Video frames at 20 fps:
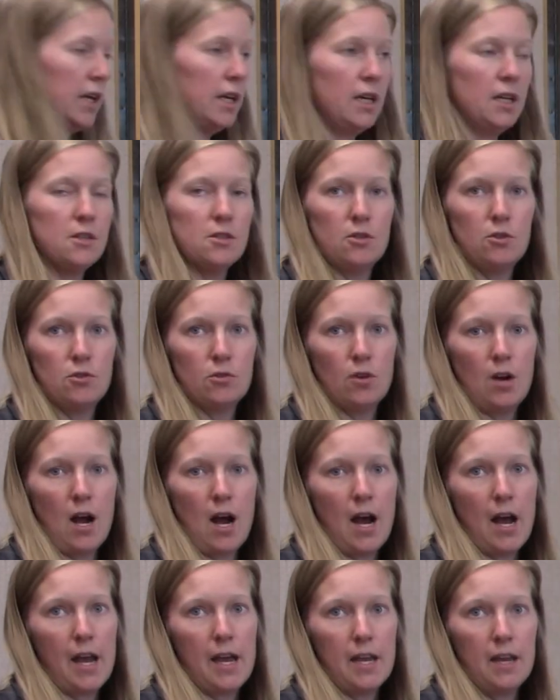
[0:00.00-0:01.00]
gets
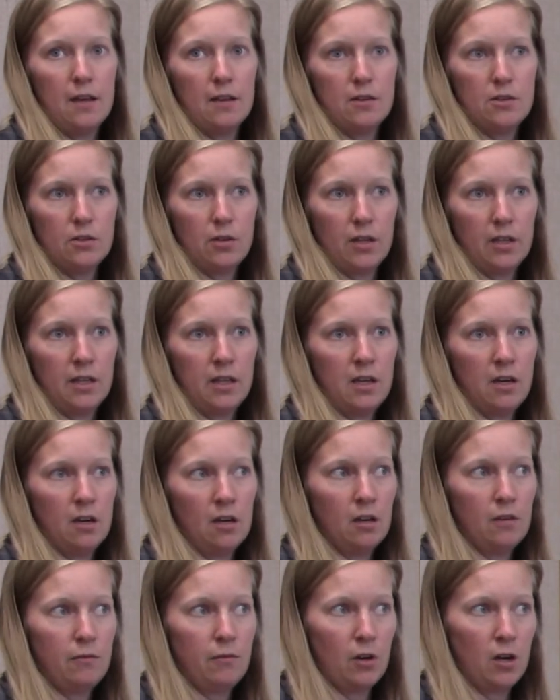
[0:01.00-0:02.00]
dry during the
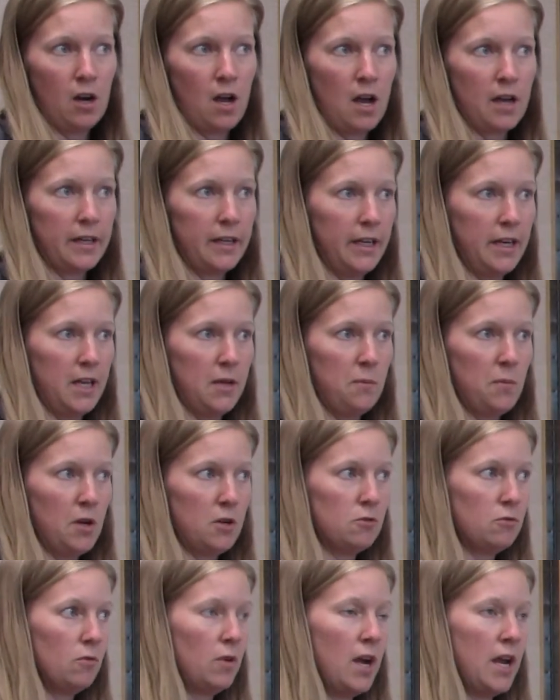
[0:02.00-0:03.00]
year, if we're not getting
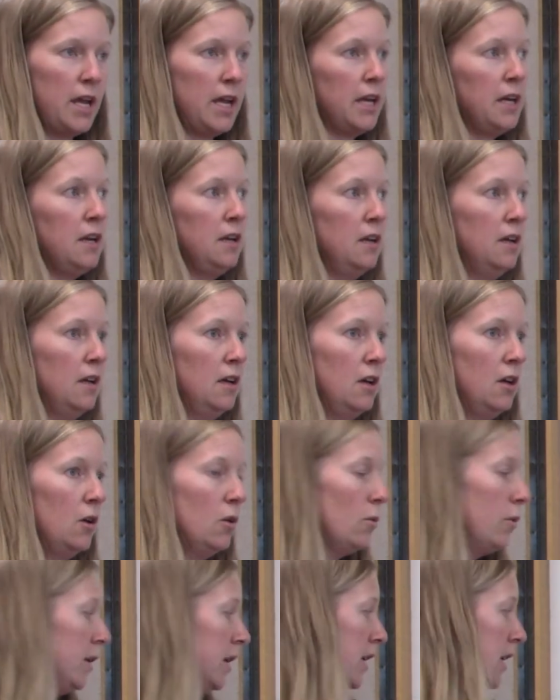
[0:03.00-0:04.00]
much rain,
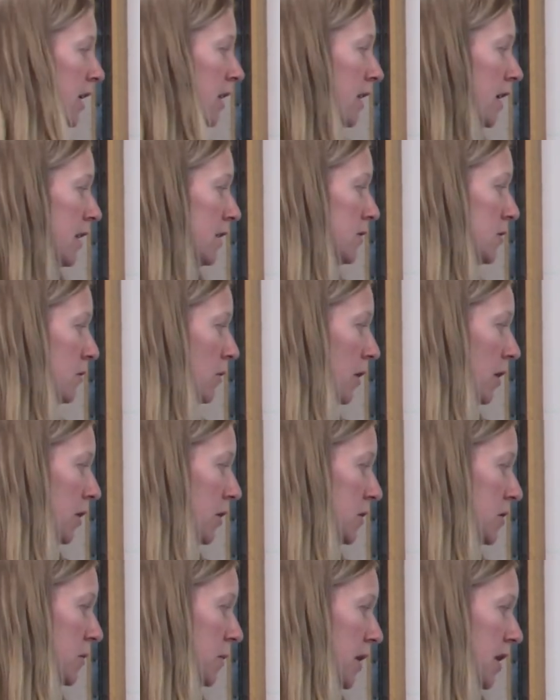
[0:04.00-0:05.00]
we need that
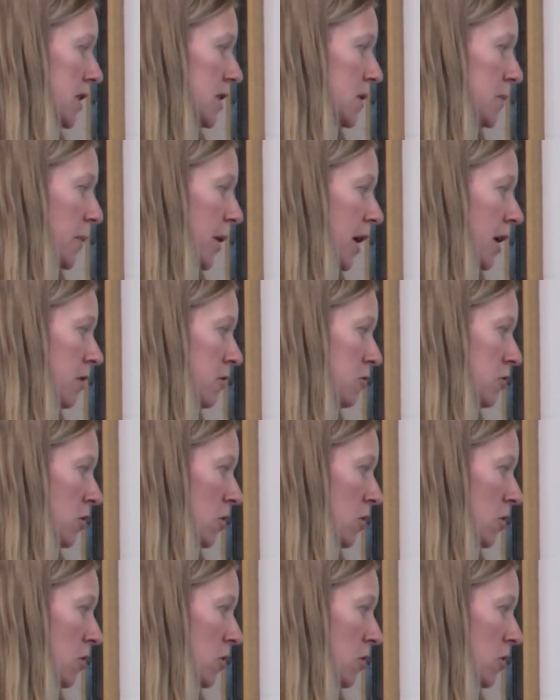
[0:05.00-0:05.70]
soil to be a sponge and